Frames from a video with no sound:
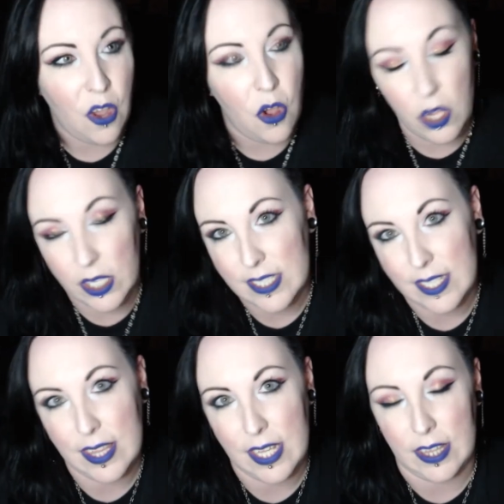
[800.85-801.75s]
I
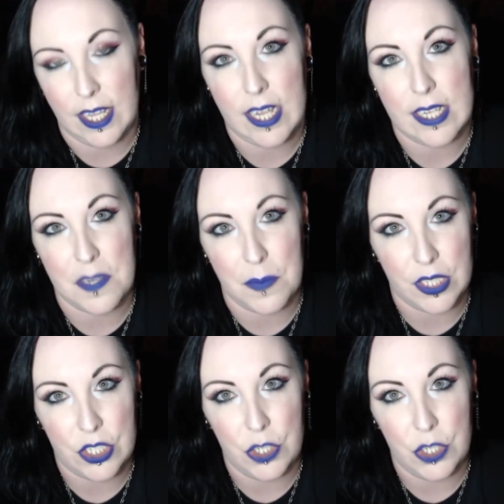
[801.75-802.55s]
honestly think that has something